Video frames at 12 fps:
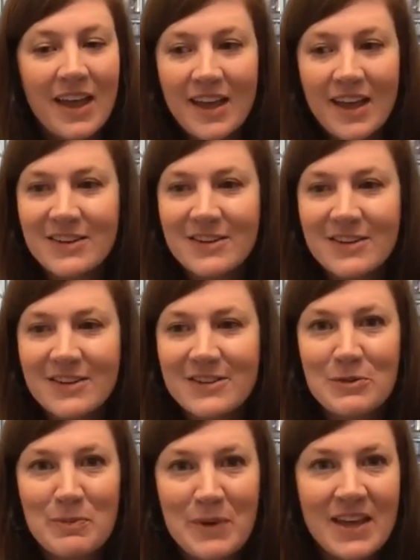And
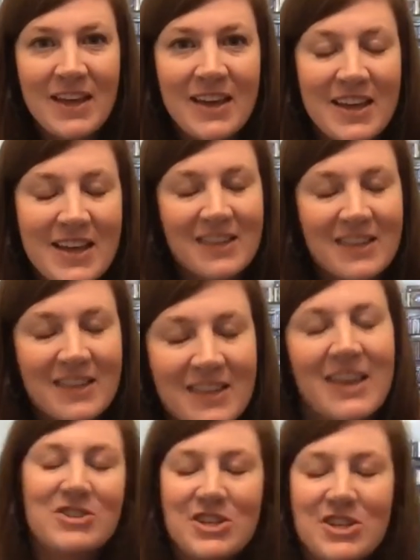to be,
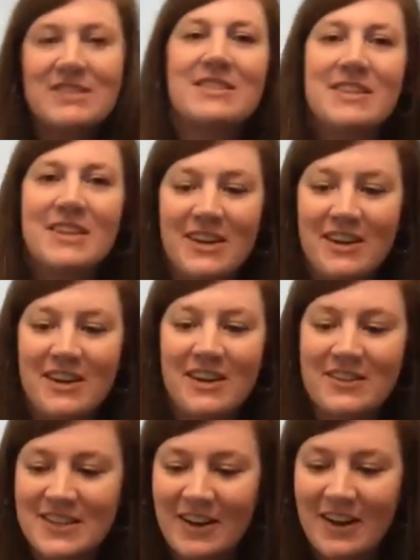like, Jesus is kicked out of the
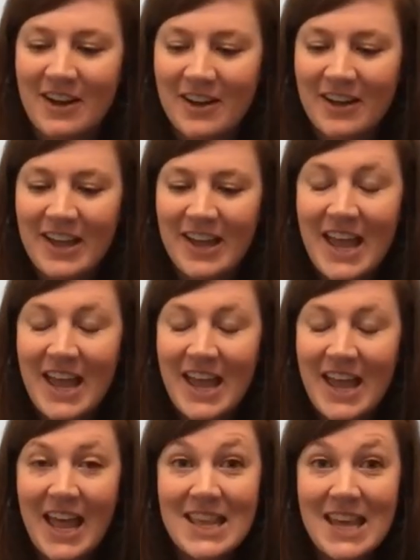synagogue
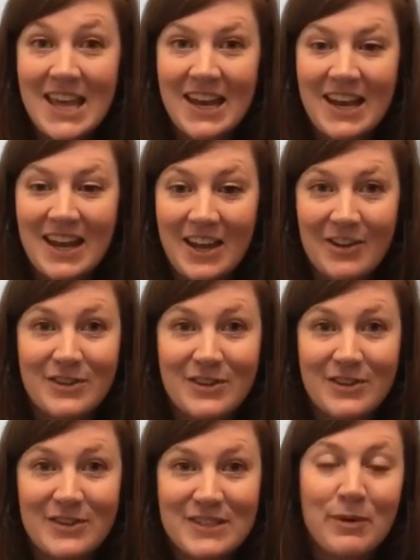and then out of
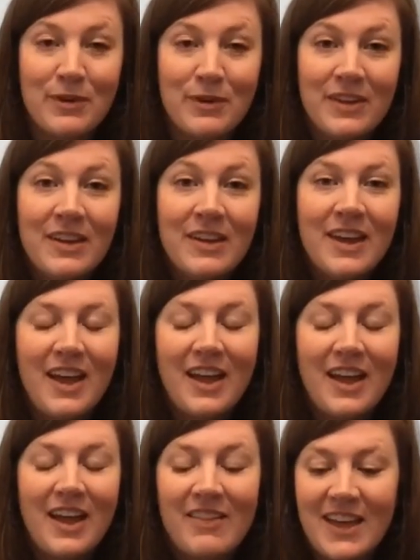the temple.
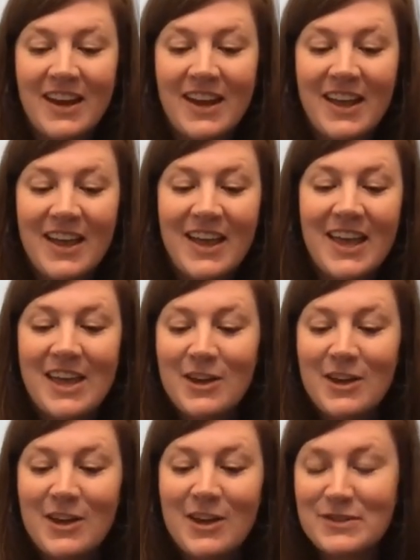And then
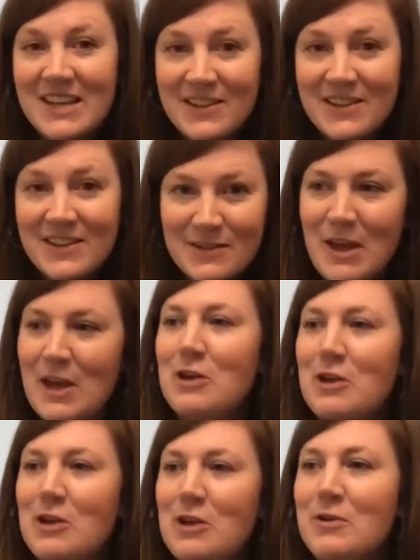he goes and heals a
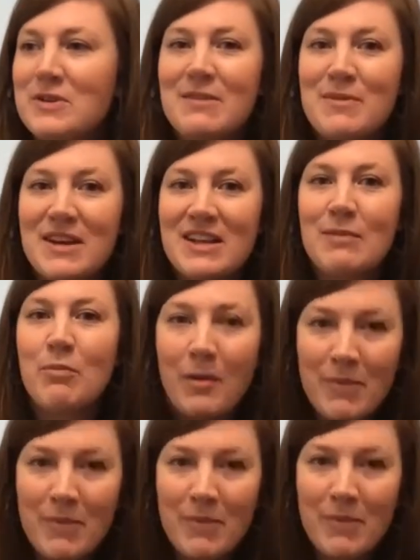man who is then immediately
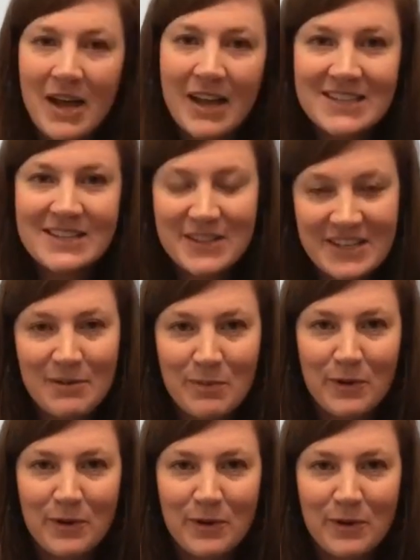brought back into the
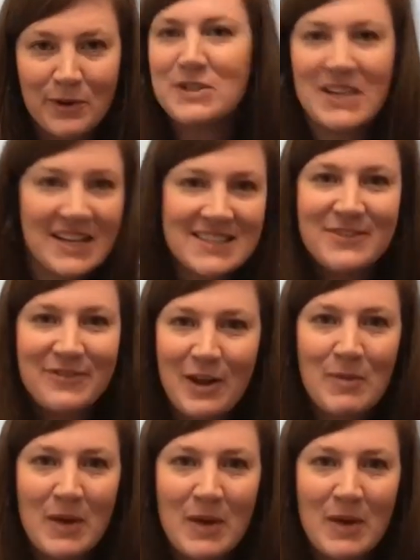temple to
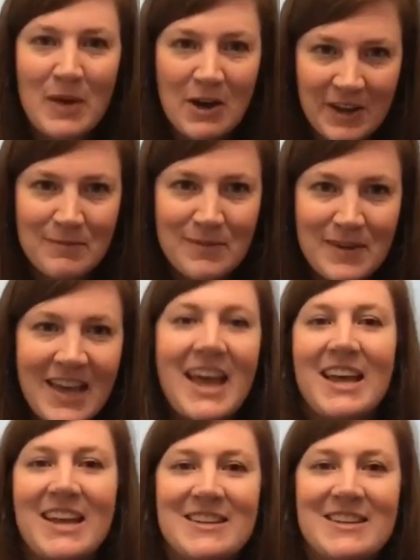testify about him
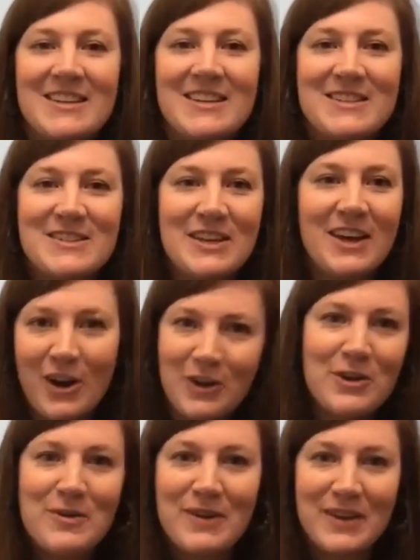and to
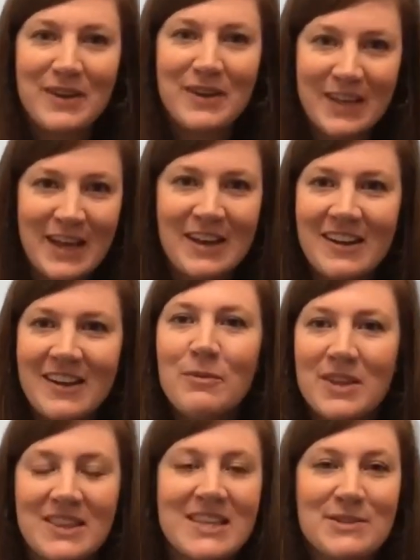argue again
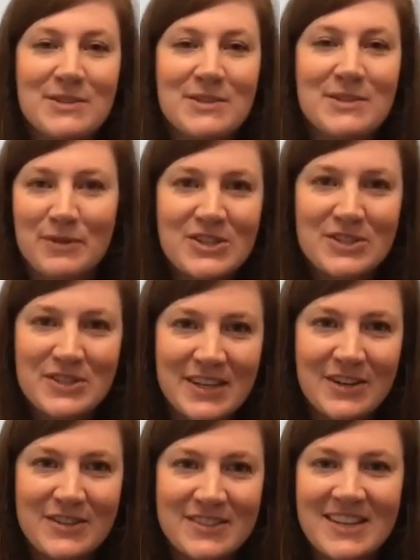with these religious
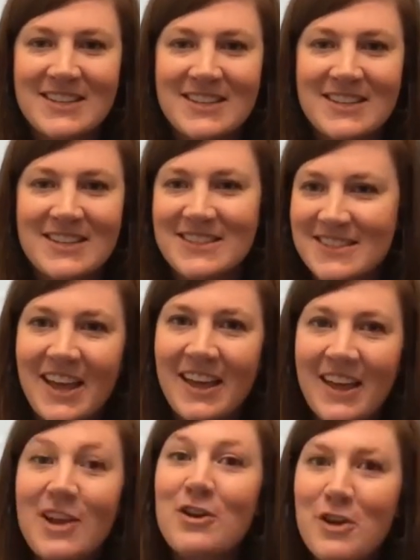leaders and say,
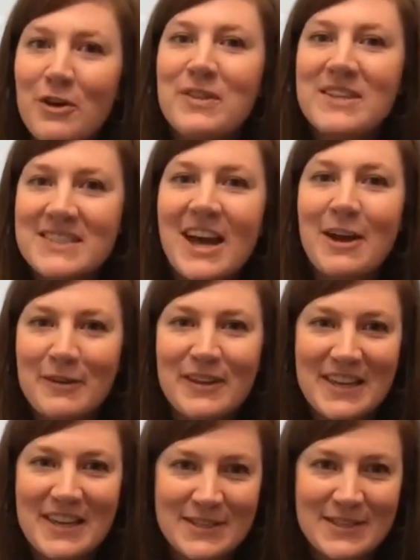no, this guy
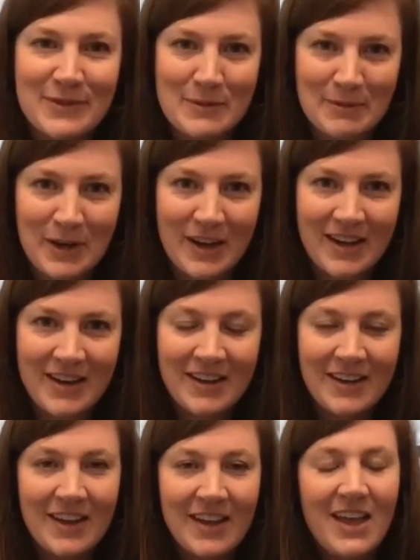really is from God.
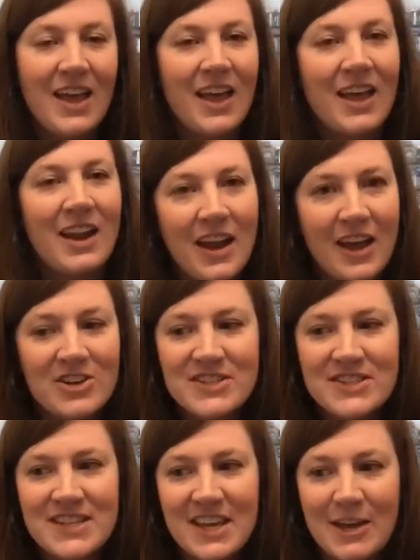And I
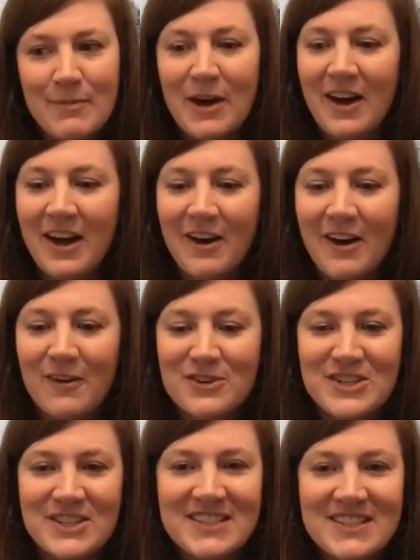just think about
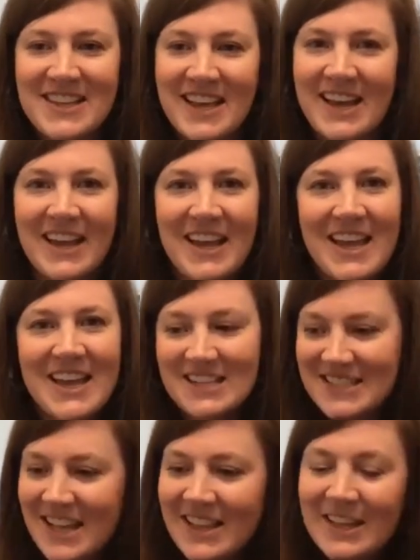how Jesus, like,
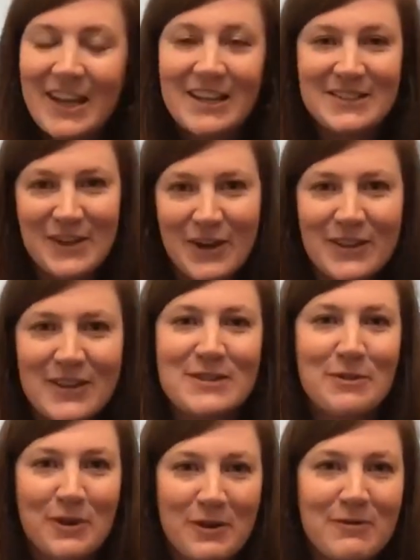delegates all
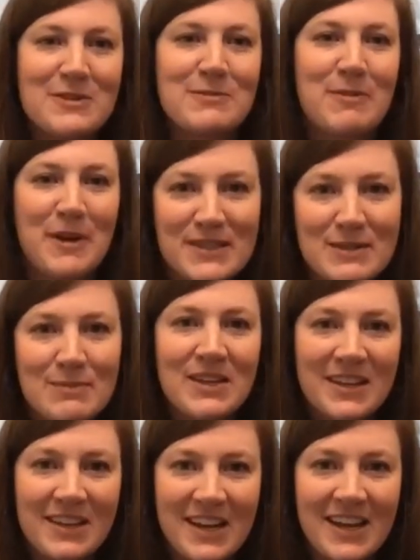this sort of
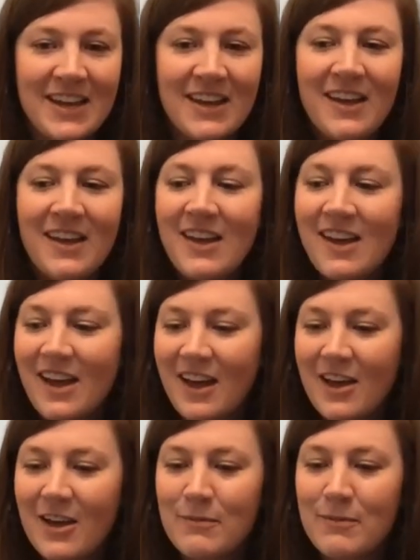responsibility
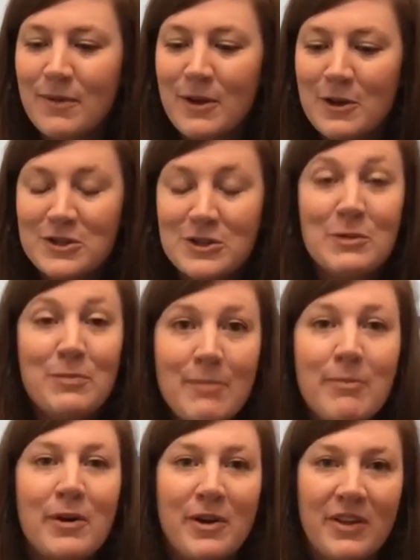to
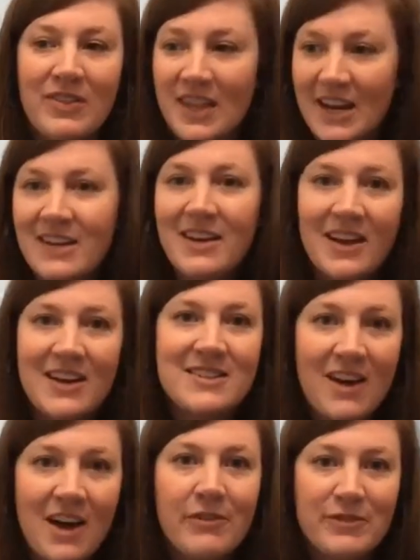people that he
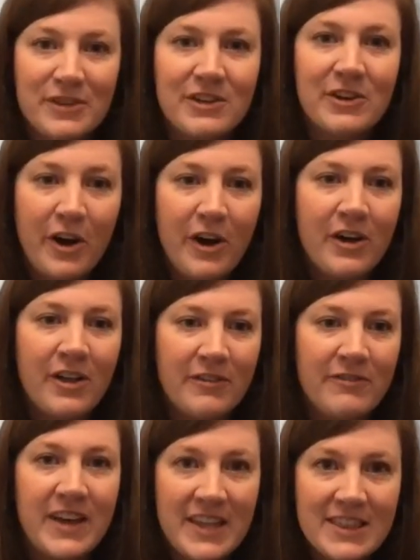does often call
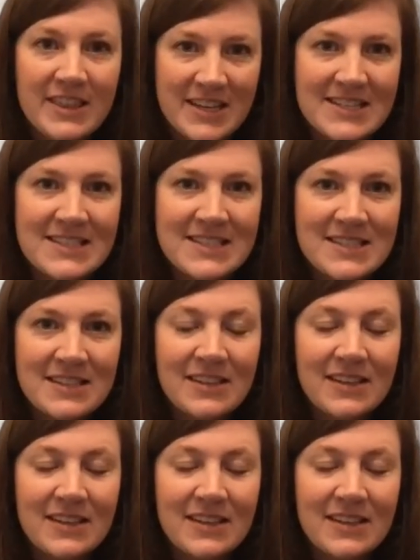faithless.